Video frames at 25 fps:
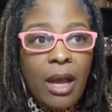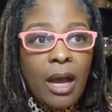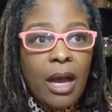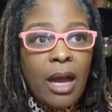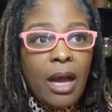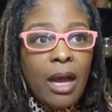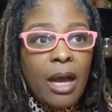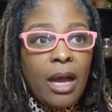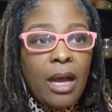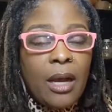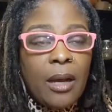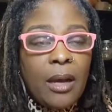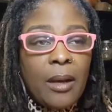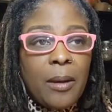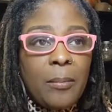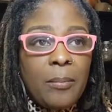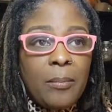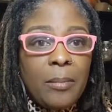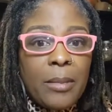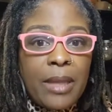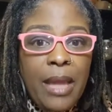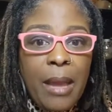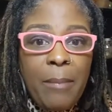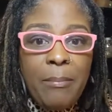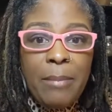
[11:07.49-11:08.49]

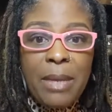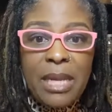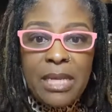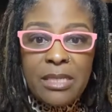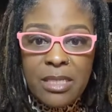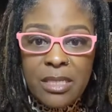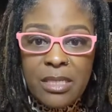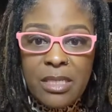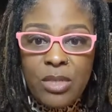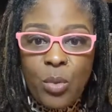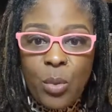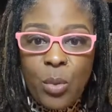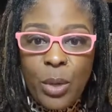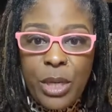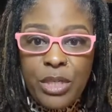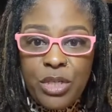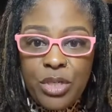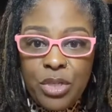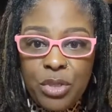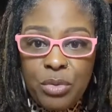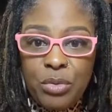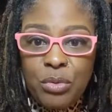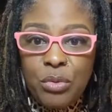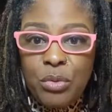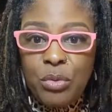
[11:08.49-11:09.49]
Um, that means it's going
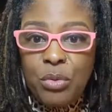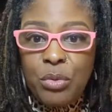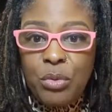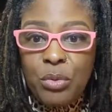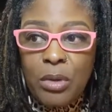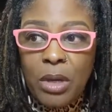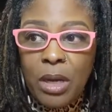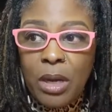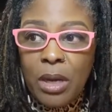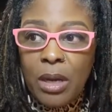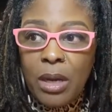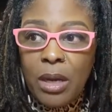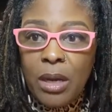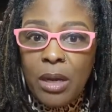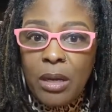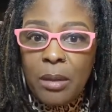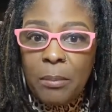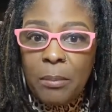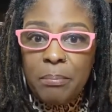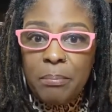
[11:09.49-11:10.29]
to uh,